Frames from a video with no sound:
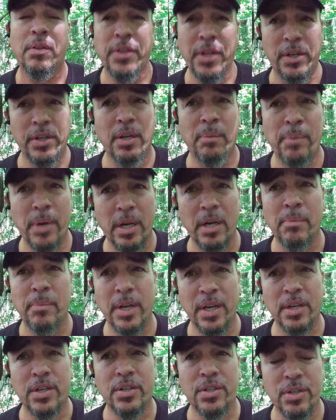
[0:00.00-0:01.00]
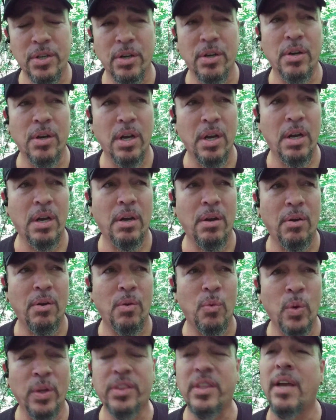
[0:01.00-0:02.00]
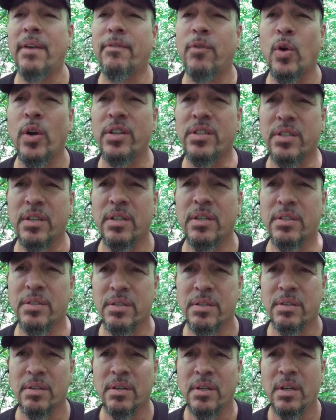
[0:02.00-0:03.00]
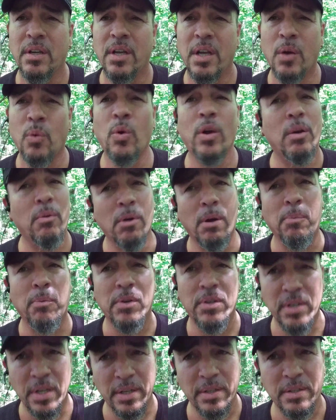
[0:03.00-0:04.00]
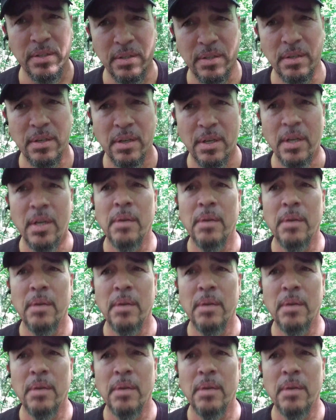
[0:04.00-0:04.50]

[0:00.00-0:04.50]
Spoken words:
then you better make sure what that voice is and what it represents.